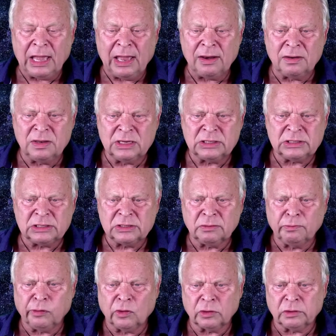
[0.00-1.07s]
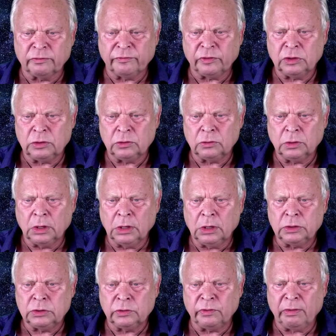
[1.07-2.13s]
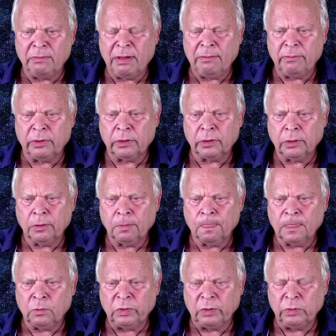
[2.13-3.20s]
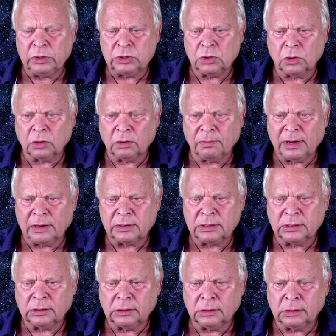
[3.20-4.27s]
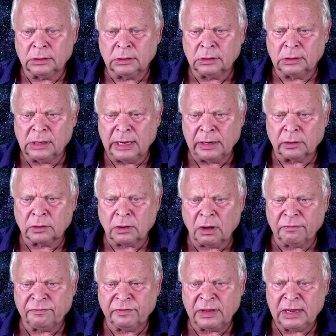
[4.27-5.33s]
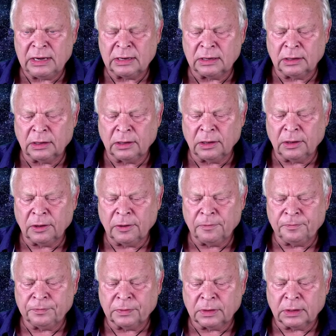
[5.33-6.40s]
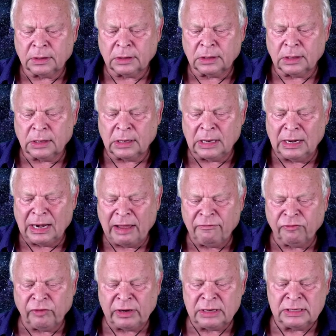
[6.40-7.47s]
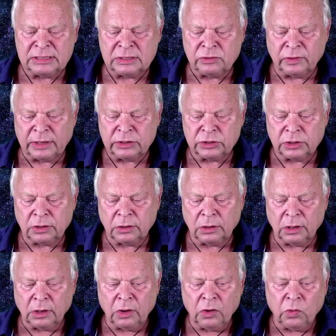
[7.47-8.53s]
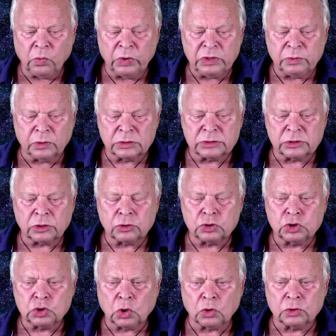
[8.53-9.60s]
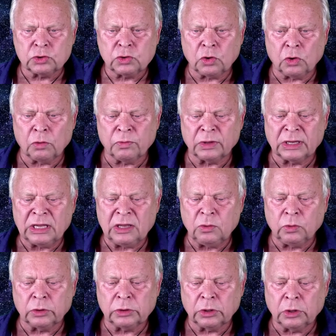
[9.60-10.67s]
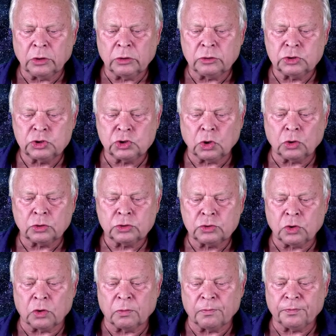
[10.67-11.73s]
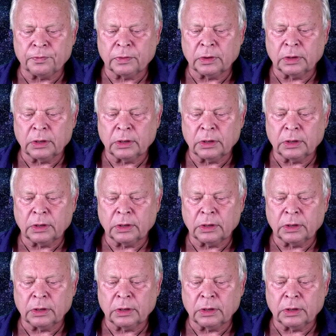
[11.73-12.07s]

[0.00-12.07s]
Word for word: And this is important for you to remember when we talk about later caffeine. A life-threatening situation which was short-term, the keyword short-term.